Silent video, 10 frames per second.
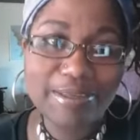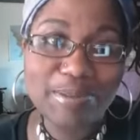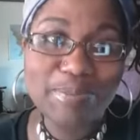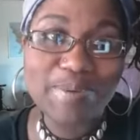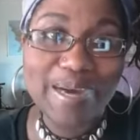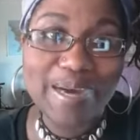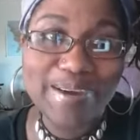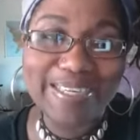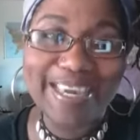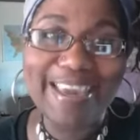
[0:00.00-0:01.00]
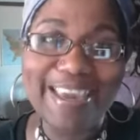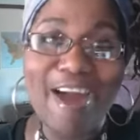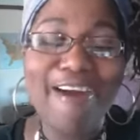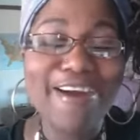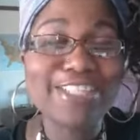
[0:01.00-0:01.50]
Wow. Okay. All
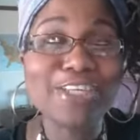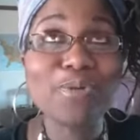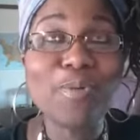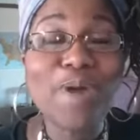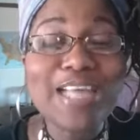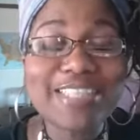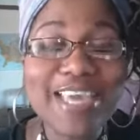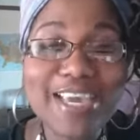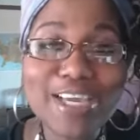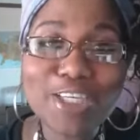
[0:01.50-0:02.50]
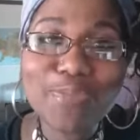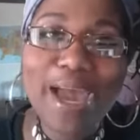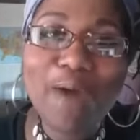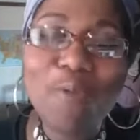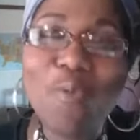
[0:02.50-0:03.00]
right. So take us
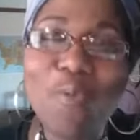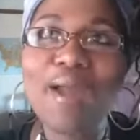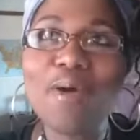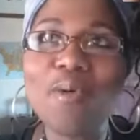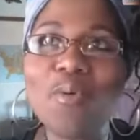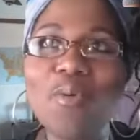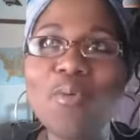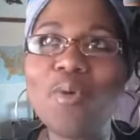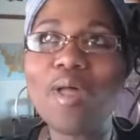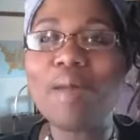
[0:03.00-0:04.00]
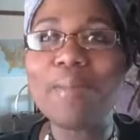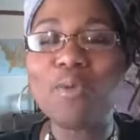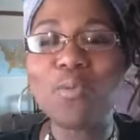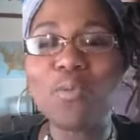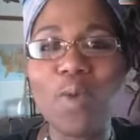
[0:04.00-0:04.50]
back. Why
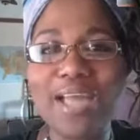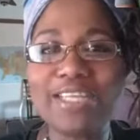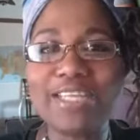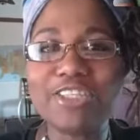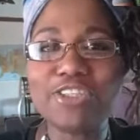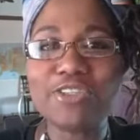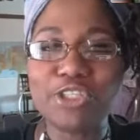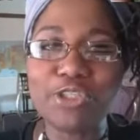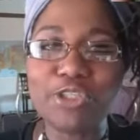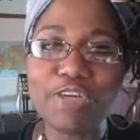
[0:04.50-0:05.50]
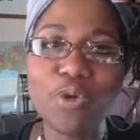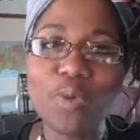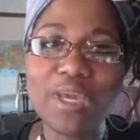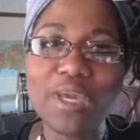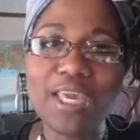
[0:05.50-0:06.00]
did you did it for a
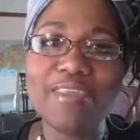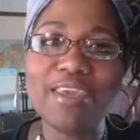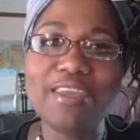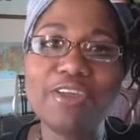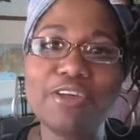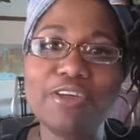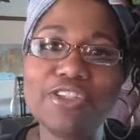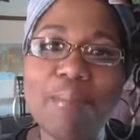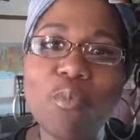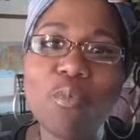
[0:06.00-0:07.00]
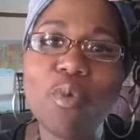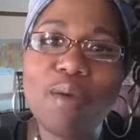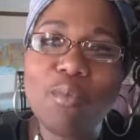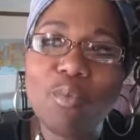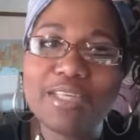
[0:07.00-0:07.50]
week and then you stopped? What
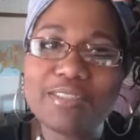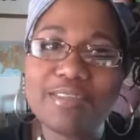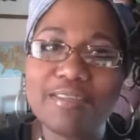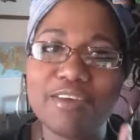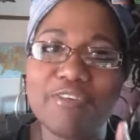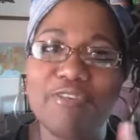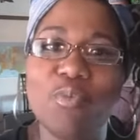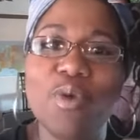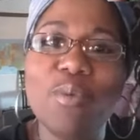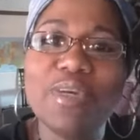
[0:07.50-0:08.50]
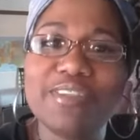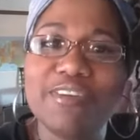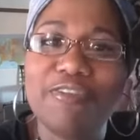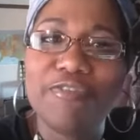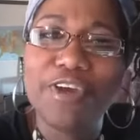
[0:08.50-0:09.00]
was the
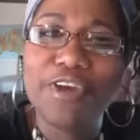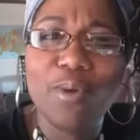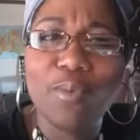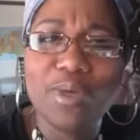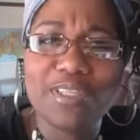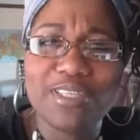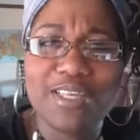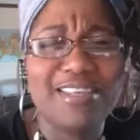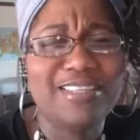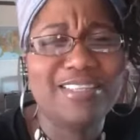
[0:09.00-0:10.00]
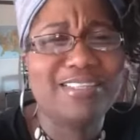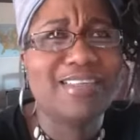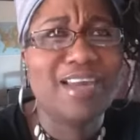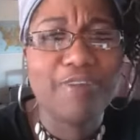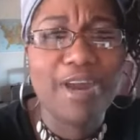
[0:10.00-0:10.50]
fear? What was it? This is not
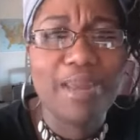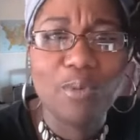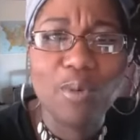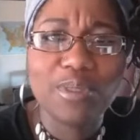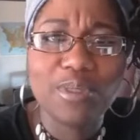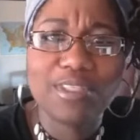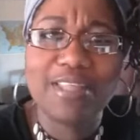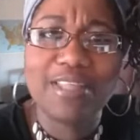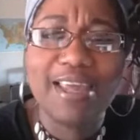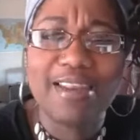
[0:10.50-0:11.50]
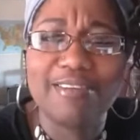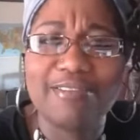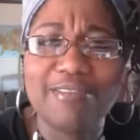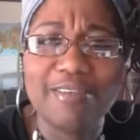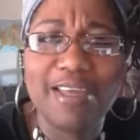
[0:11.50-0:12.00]
right. What was that
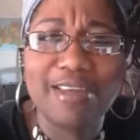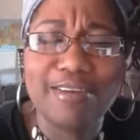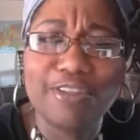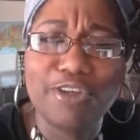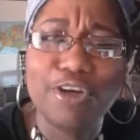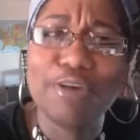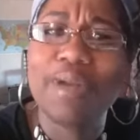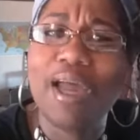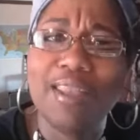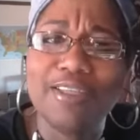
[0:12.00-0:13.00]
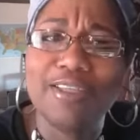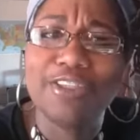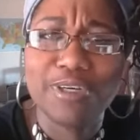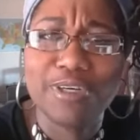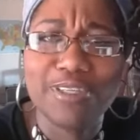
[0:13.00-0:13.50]
in terminology for
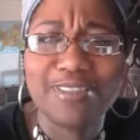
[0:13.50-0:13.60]
us?